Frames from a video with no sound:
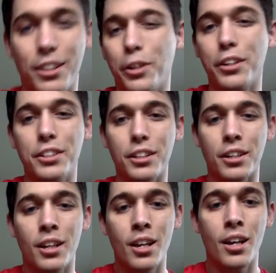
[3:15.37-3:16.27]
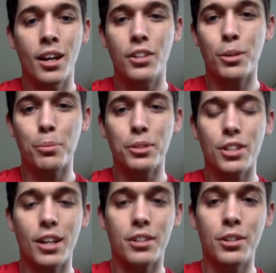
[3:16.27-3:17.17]
You already did a jumping
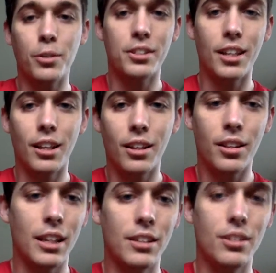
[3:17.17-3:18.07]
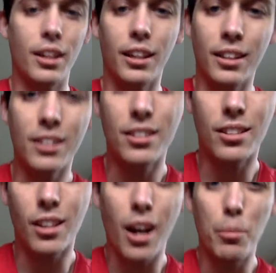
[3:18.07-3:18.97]
jack, you know what that's like. And this is
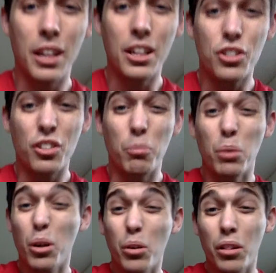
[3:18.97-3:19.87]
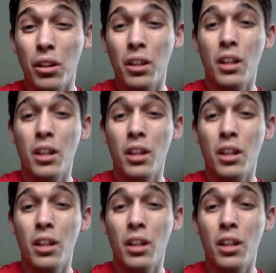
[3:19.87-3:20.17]
a combination of both.